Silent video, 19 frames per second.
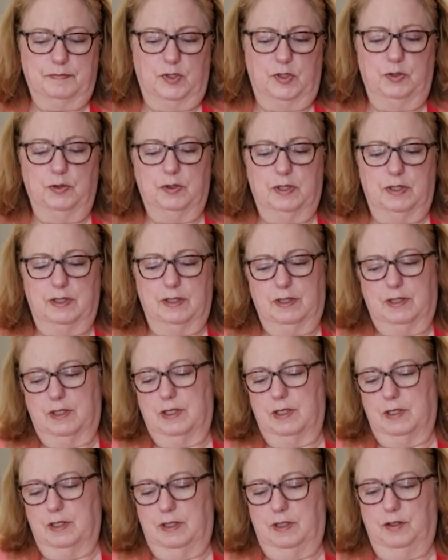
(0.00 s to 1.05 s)
You
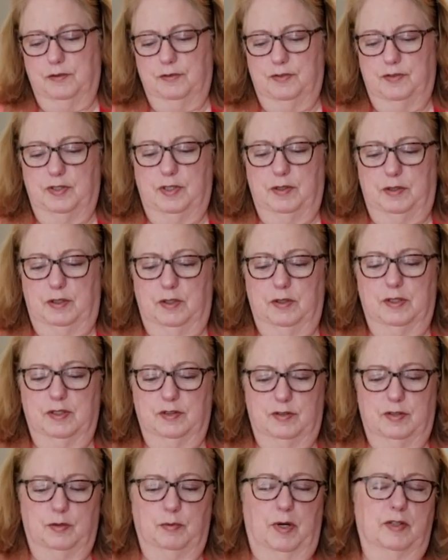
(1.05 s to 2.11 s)
can
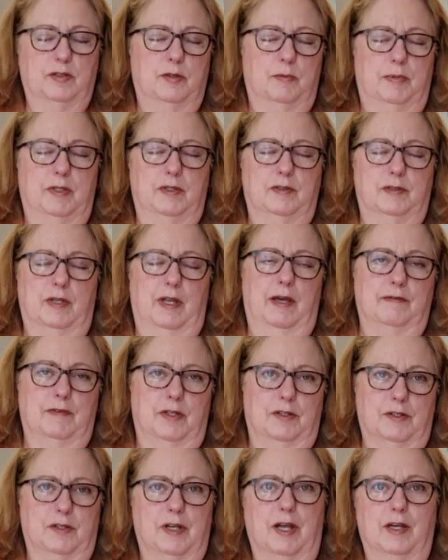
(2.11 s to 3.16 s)
see recipes that have
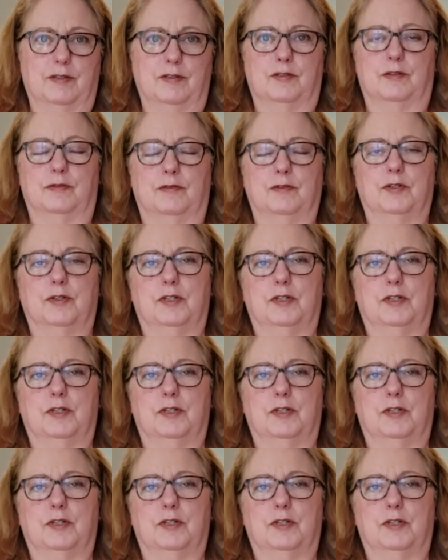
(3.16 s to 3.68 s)
other kinds of